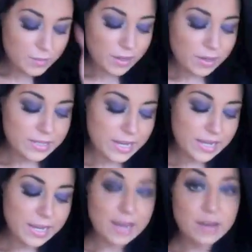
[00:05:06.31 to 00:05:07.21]
we're going to take
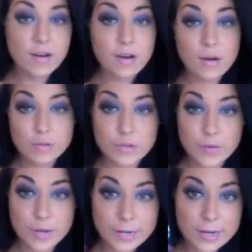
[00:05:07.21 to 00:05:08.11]
again our
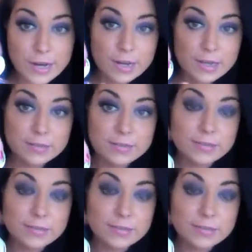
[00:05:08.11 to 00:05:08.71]
ultraviolet colour